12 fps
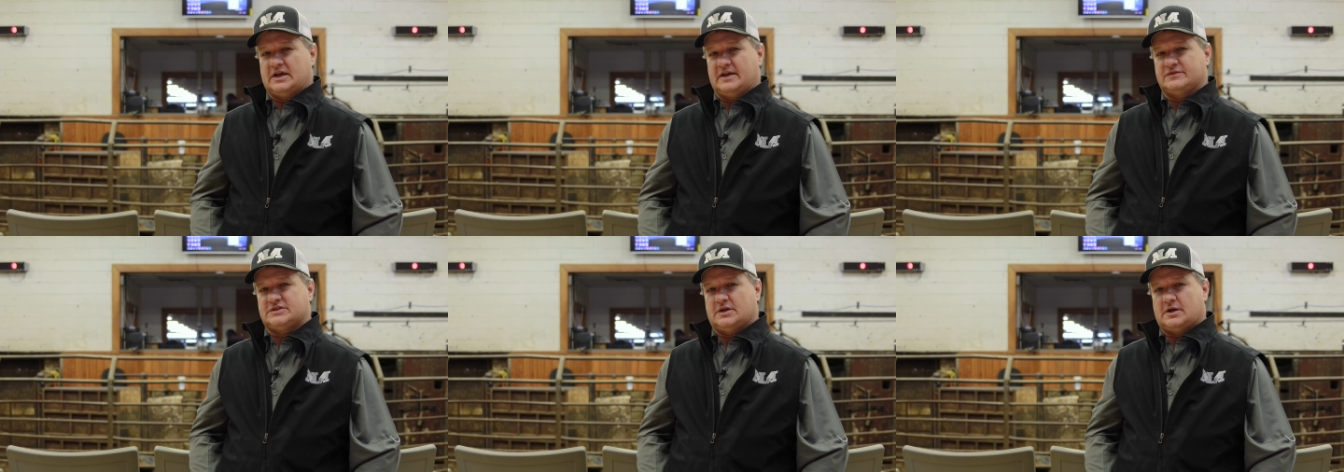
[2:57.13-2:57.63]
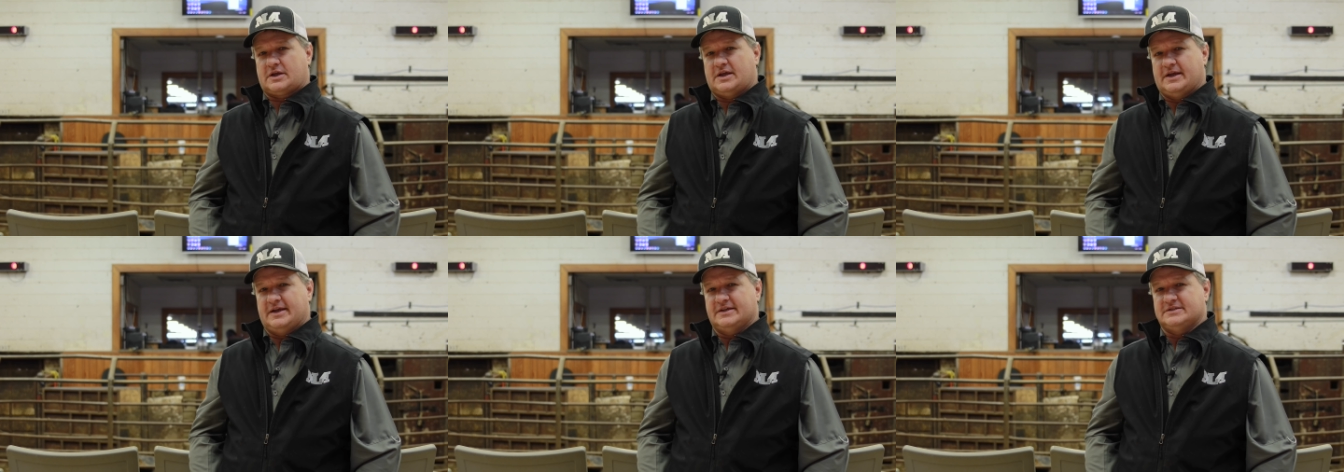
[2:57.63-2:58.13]
Livestock
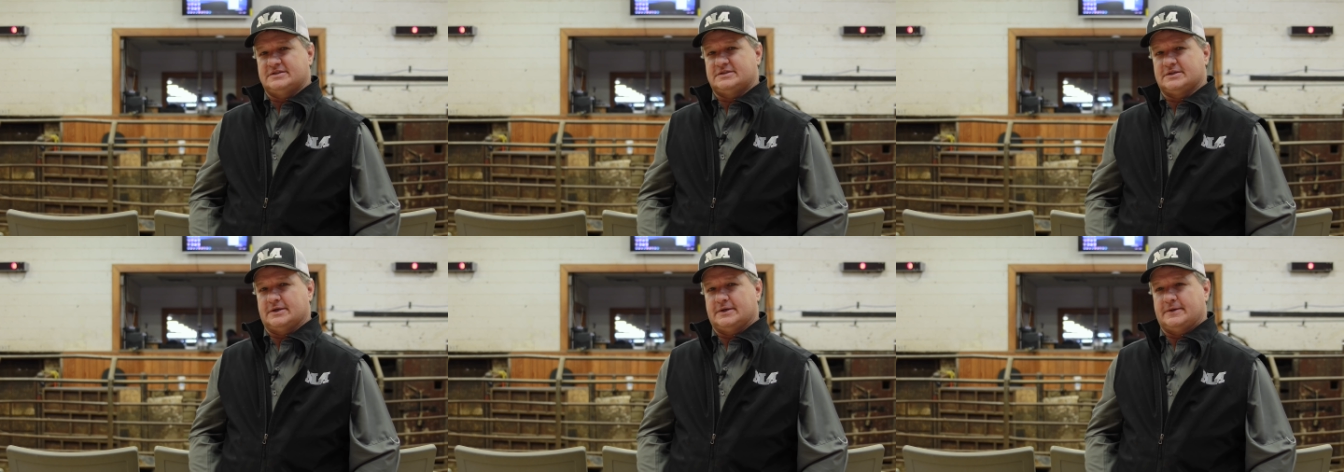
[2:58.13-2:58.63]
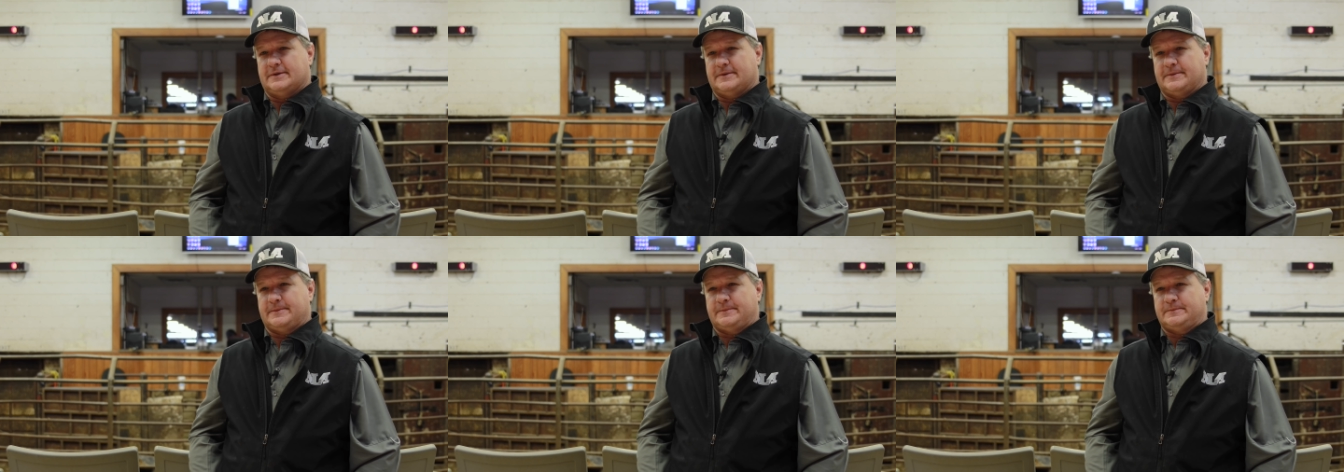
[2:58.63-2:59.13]
has uh,
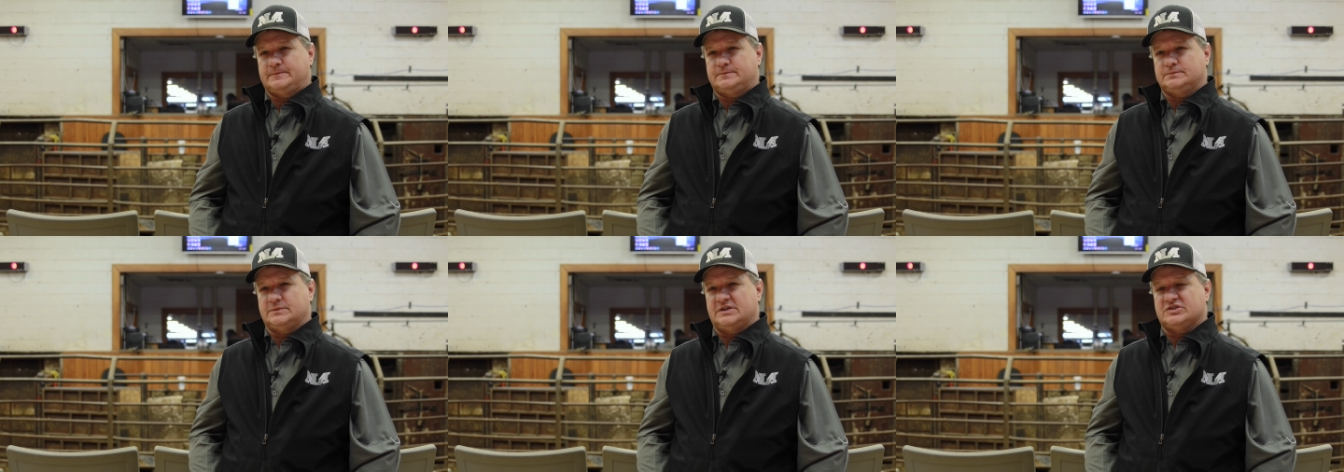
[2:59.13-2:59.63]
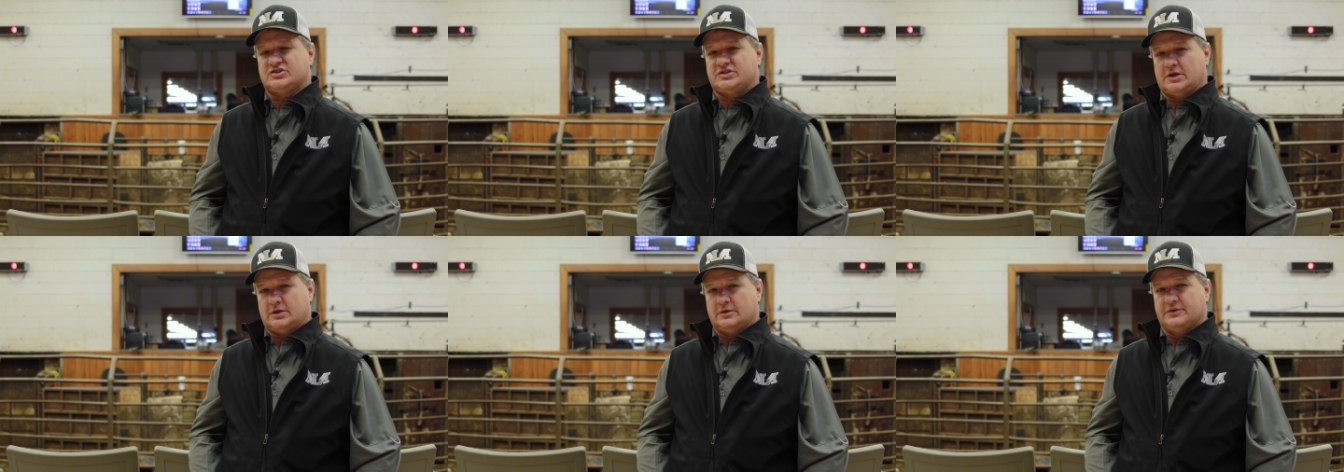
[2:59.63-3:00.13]

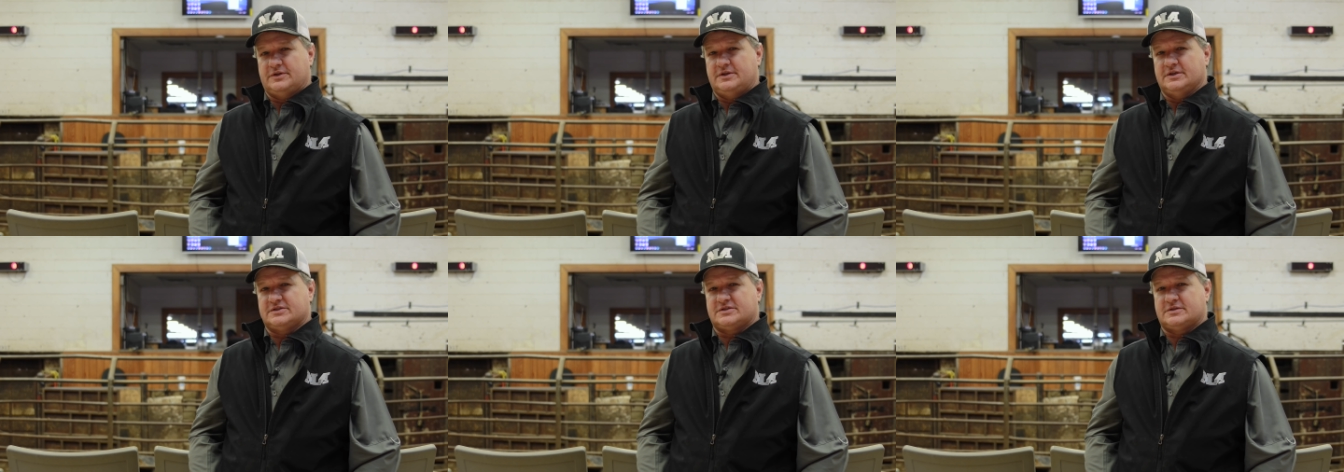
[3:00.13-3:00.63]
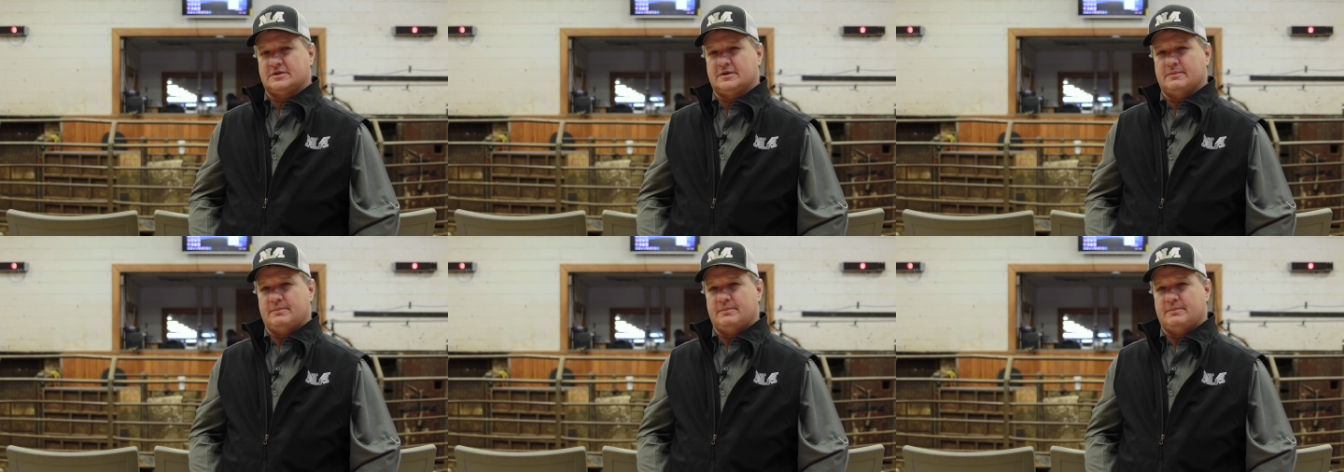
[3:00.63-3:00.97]
installed this uh,